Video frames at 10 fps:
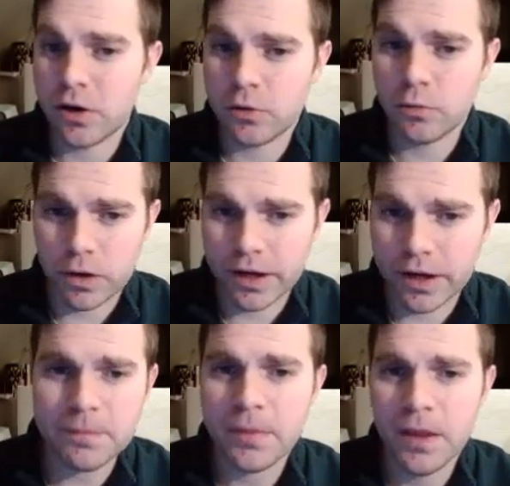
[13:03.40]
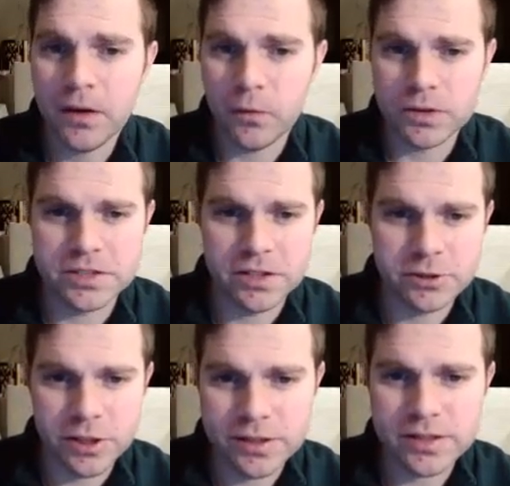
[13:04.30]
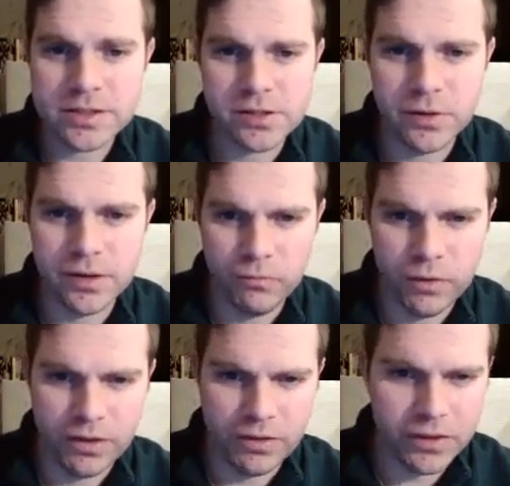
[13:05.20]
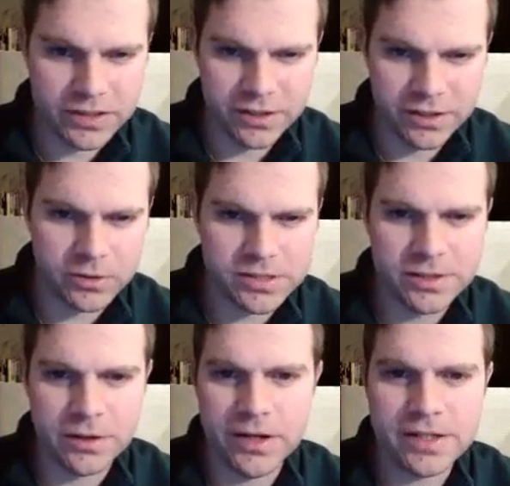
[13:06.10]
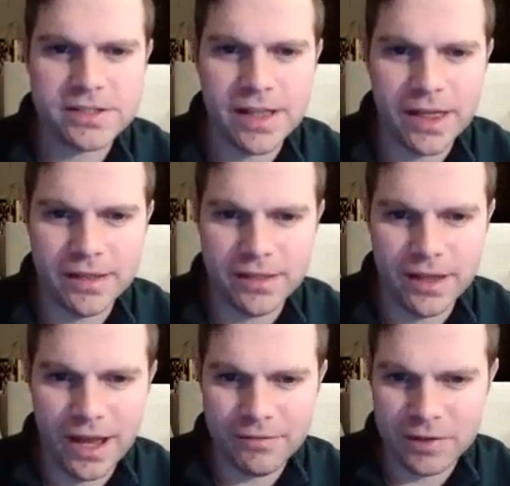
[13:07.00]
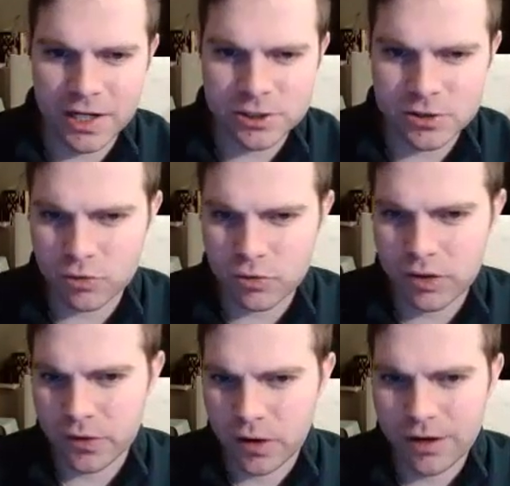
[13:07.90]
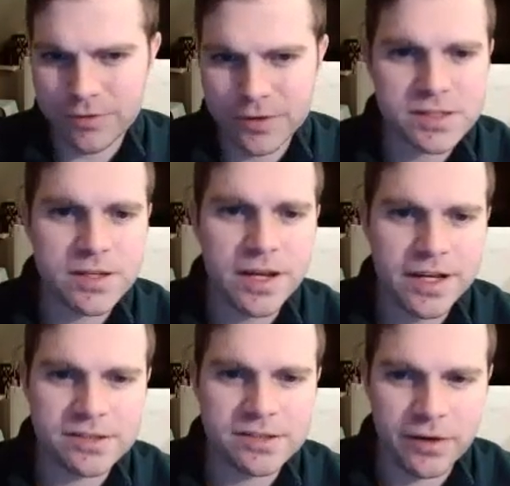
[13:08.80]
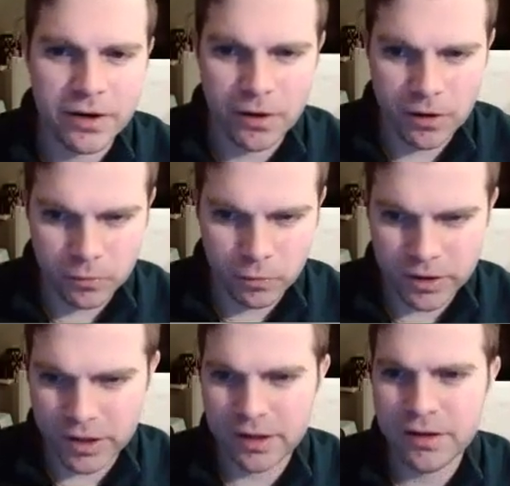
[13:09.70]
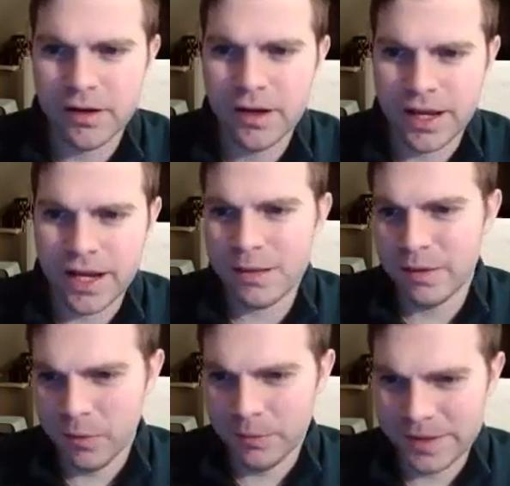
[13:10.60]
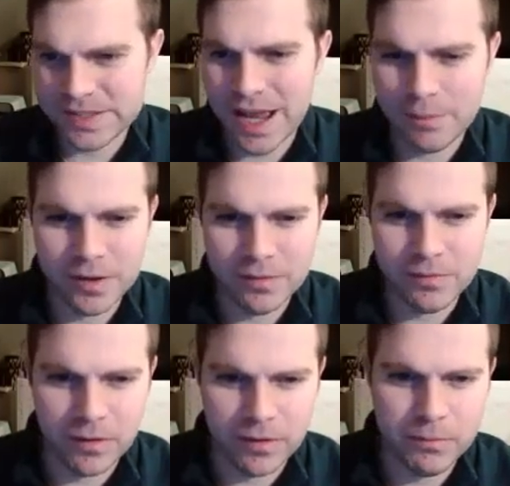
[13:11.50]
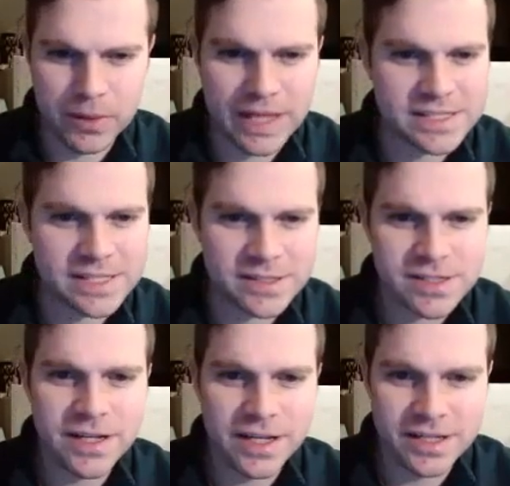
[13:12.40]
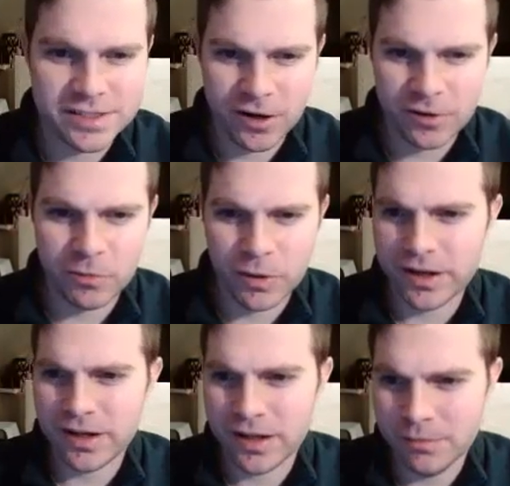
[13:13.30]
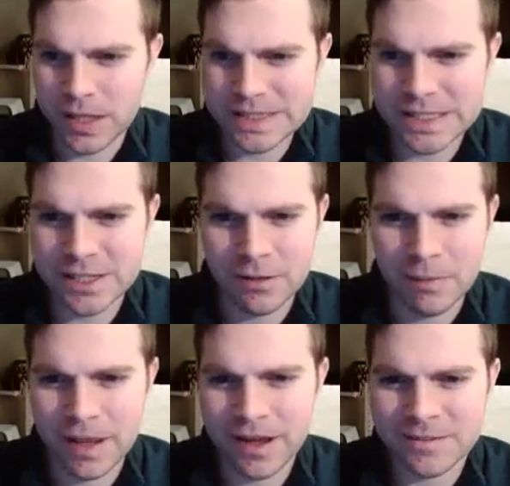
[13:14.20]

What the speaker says: hardworking or diligent. So one of the things he notes here is that they have an agent to run their office. He's a very hardworking. Amiable means happy or pleasant. He's a hardworking and pleasant young man.